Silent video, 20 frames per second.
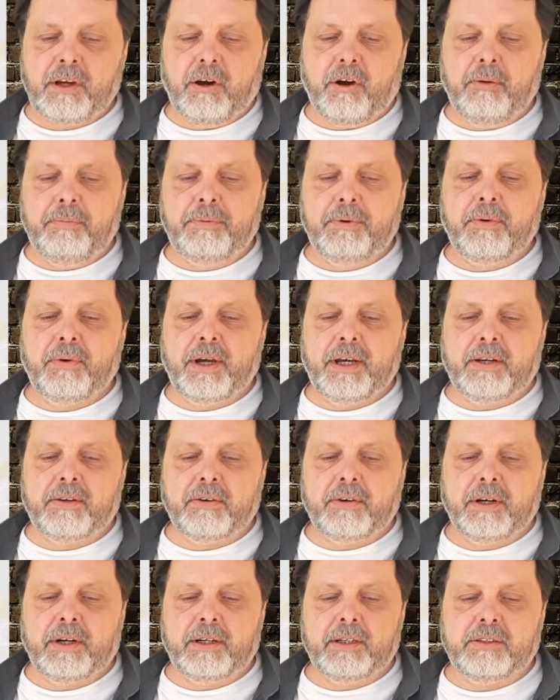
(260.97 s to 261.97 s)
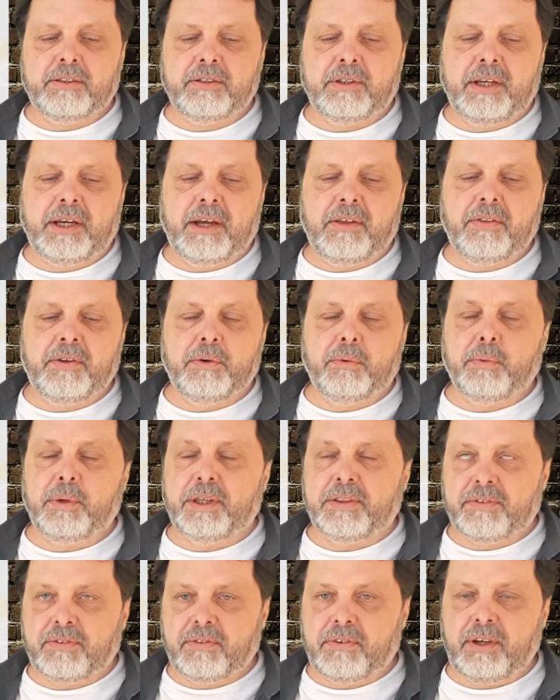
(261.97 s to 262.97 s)
operator here together
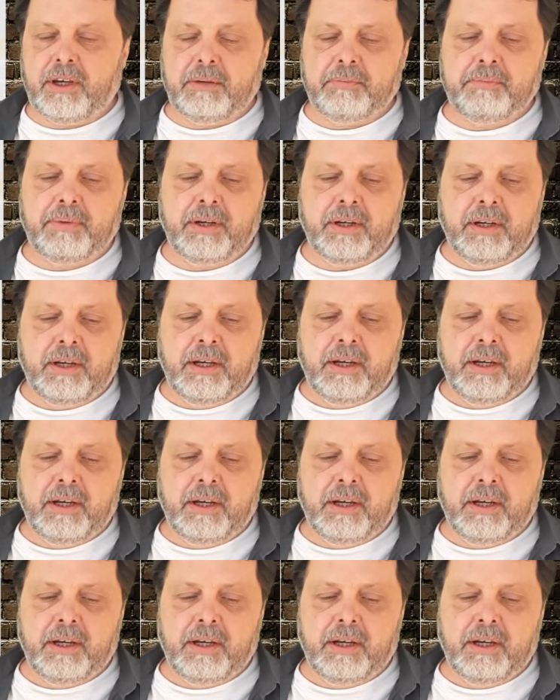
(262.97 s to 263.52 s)
with zip,